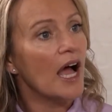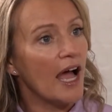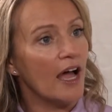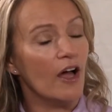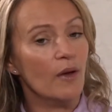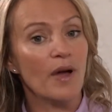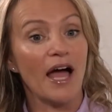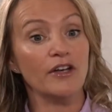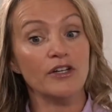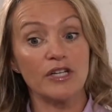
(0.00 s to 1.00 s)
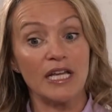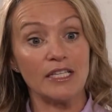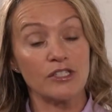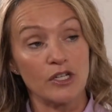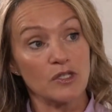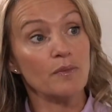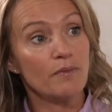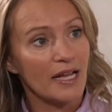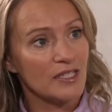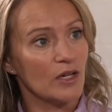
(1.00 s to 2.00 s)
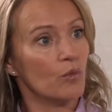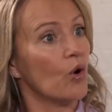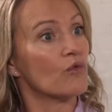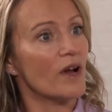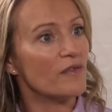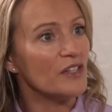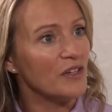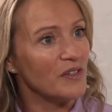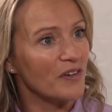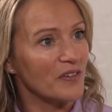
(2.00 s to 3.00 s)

And it doesn't matter what revenue